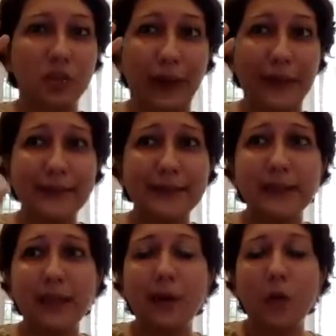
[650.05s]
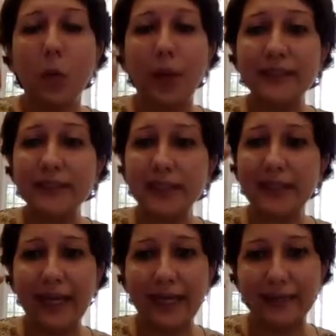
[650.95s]
twice, once on
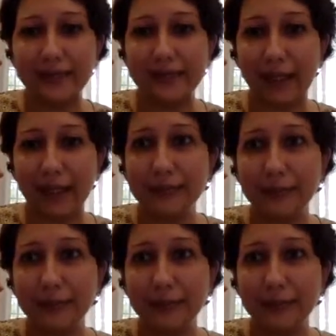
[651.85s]
the exercise